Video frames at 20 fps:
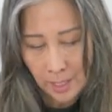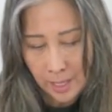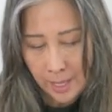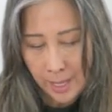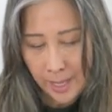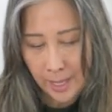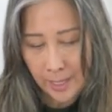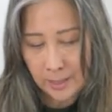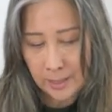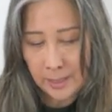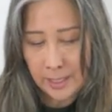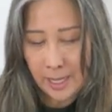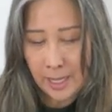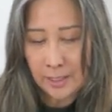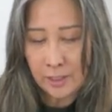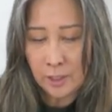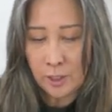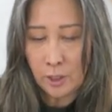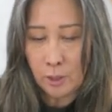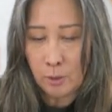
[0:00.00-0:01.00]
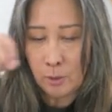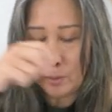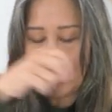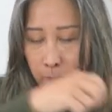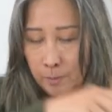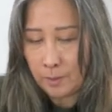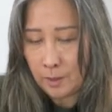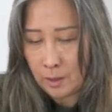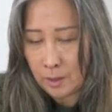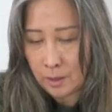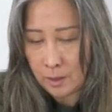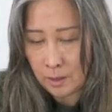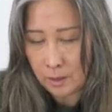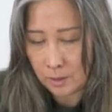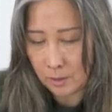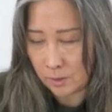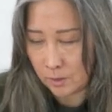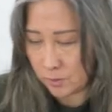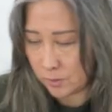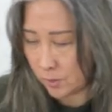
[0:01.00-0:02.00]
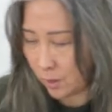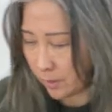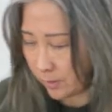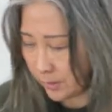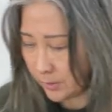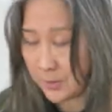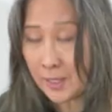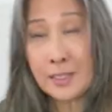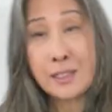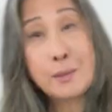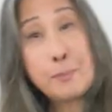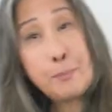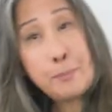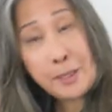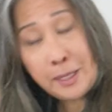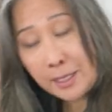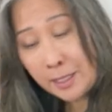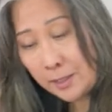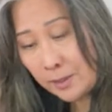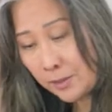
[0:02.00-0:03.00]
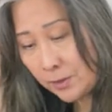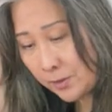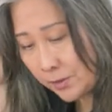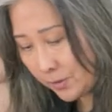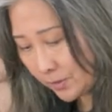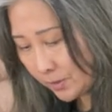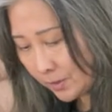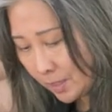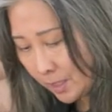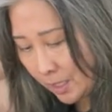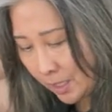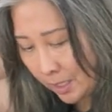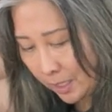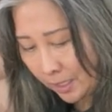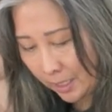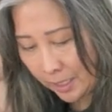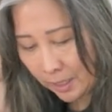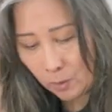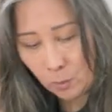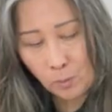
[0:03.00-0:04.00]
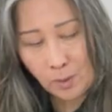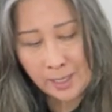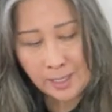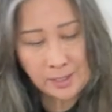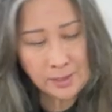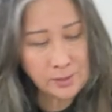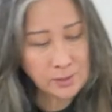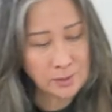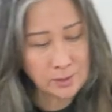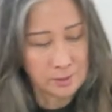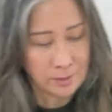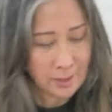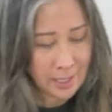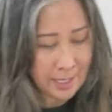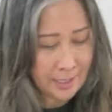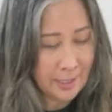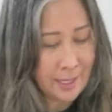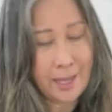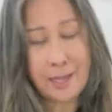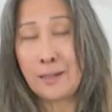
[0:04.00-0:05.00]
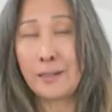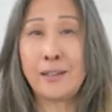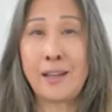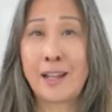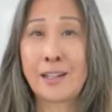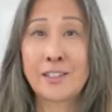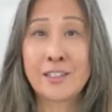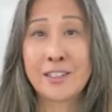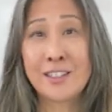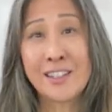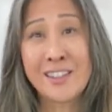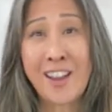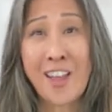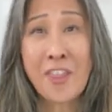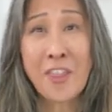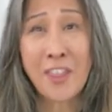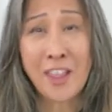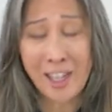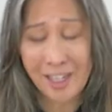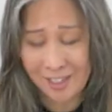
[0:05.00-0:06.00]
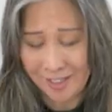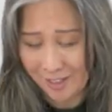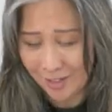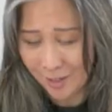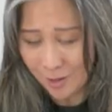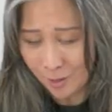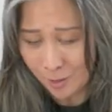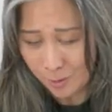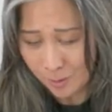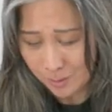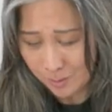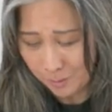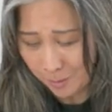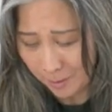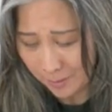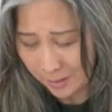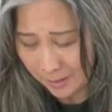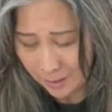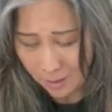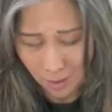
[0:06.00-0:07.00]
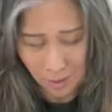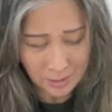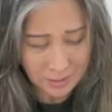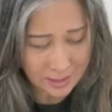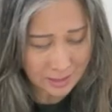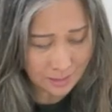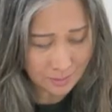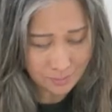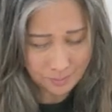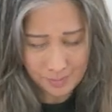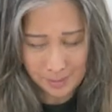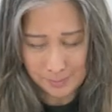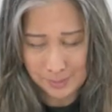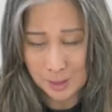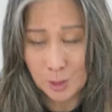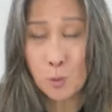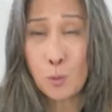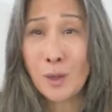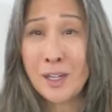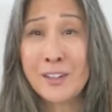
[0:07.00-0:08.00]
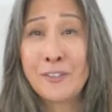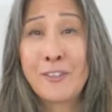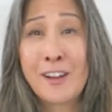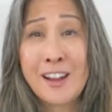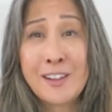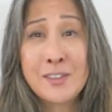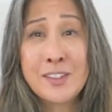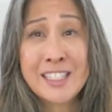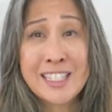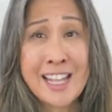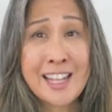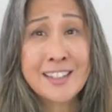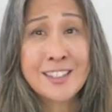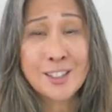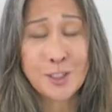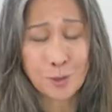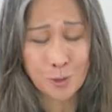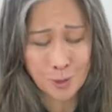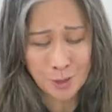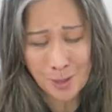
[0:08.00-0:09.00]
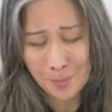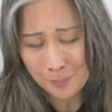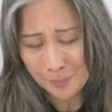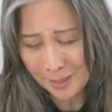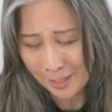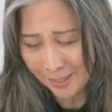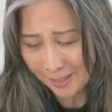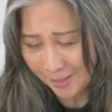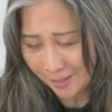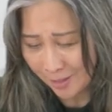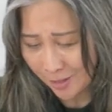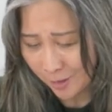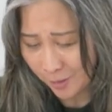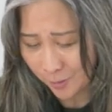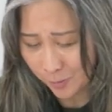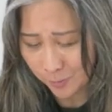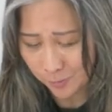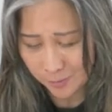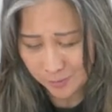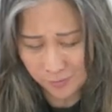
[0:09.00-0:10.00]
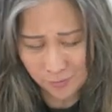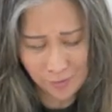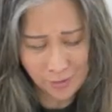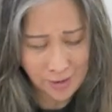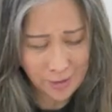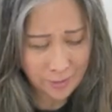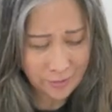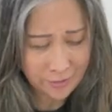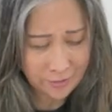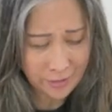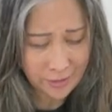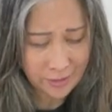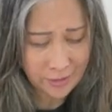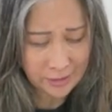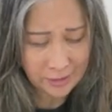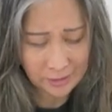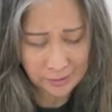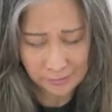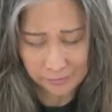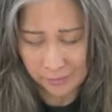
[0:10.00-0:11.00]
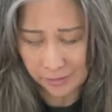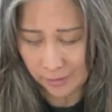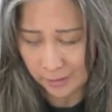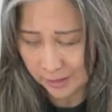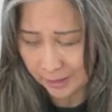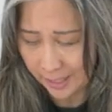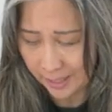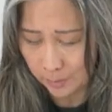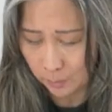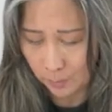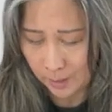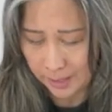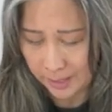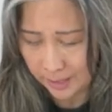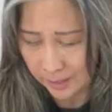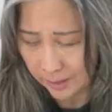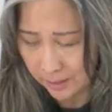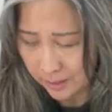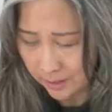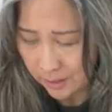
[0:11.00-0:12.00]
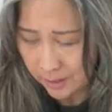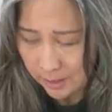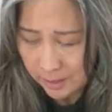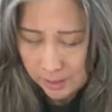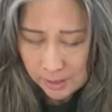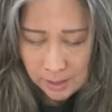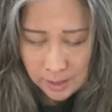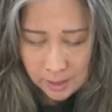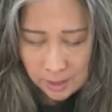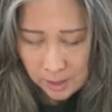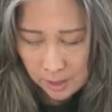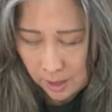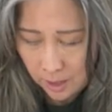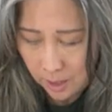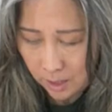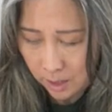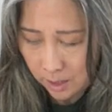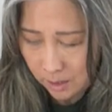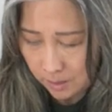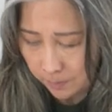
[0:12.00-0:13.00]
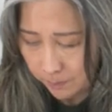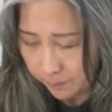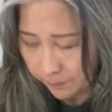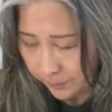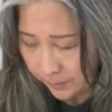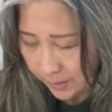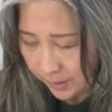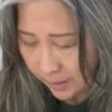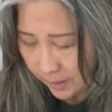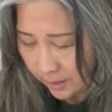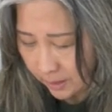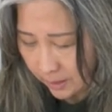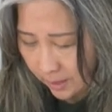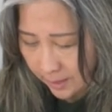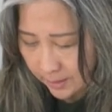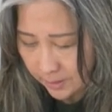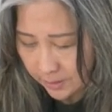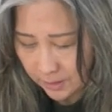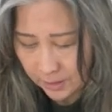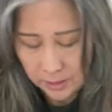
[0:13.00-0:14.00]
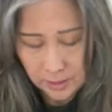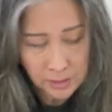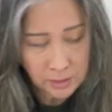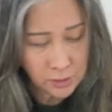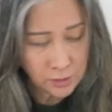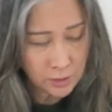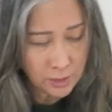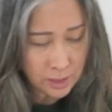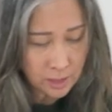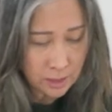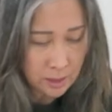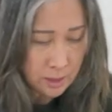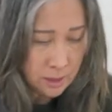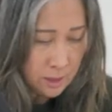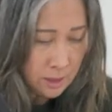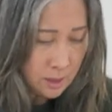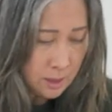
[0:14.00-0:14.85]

And again, you know, saw this at the bins. It weighs like at next to nothing, you know. It probably costs maybe 25 cents or something, you know. It's very, very, very lightweight, in nice condition.